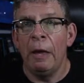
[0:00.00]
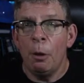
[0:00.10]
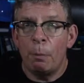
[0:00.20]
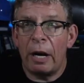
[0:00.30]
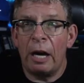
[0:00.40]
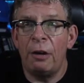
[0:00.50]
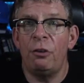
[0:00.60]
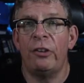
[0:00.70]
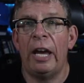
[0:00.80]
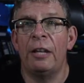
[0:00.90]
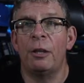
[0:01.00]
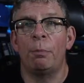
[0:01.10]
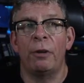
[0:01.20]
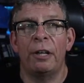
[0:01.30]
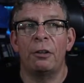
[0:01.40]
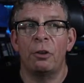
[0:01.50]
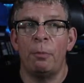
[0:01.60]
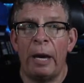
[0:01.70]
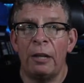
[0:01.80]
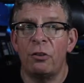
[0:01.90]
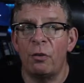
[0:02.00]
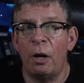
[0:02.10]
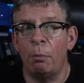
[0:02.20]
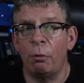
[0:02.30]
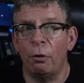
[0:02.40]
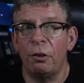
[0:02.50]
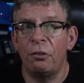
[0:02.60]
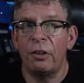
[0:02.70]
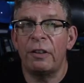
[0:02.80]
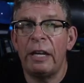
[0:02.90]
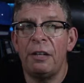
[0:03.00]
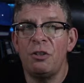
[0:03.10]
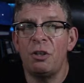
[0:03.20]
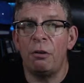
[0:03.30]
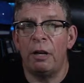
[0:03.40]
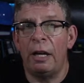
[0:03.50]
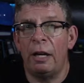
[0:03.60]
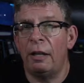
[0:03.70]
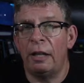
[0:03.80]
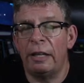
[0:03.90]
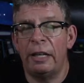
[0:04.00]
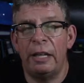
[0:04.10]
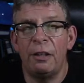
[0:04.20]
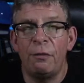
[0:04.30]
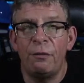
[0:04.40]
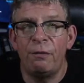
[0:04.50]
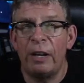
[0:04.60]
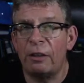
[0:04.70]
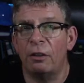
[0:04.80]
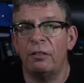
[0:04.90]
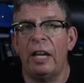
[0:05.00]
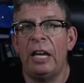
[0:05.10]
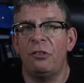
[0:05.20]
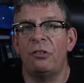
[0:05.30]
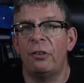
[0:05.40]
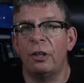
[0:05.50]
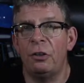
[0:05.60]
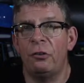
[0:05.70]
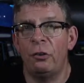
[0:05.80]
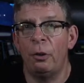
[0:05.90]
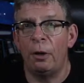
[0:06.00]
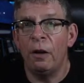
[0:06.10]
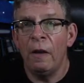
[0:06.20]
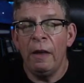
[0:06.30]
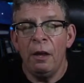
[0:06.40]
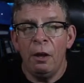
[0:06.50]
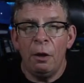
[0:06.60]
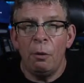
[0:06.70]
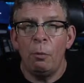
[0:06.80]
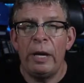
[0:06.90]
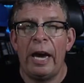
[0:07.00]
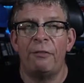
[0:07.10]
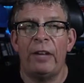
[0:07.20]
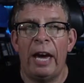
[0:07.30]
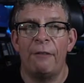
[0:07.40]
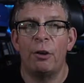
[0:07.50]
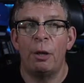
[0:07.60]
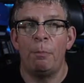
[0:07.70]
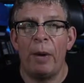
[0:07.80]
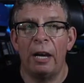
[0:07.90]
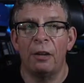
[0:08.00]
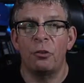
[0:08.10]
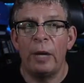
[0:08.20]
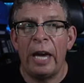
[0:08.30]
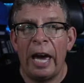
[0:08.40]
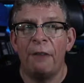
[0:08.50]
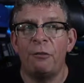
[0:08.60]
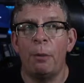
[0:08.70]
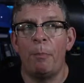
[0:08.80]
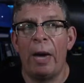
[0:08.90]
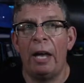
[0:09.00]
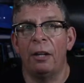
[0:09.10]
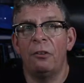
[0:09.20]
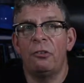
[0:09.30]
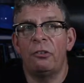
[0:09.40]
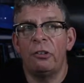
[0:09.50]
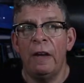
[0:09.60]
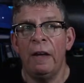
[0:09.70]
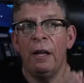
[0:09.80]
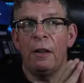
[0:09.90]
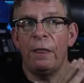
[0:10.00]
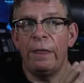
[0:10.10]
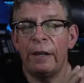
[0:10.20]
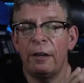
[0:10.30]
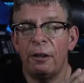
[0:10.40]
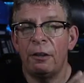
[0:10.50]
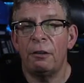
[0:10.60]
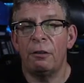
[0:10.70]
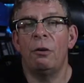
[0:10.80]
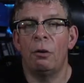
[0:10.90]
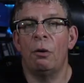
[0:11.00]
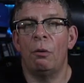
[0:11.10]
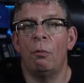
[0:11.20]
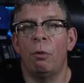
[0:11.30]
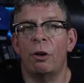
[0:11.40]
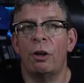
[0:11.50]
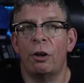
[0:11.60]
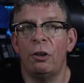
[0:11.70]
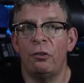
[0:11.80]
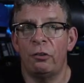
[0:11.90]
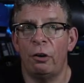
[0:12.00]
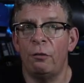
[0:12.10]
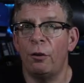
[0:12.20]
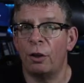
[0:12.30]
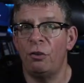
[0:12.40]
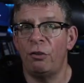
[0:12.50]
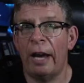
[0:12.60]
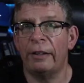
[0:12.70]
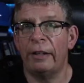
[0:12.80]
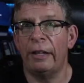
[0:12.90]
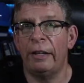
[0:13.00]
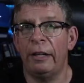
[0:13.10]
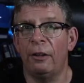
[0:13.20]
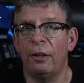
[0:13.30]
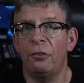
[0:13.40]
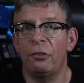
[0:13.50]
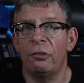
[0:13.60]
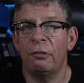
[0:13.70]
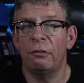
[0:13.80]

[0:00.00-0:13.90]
But understand the political demands of our employers that they endure, like in the fickle tastes of the consumer. We have to have a good balance. We have to balance the worker concern for contracting an illness,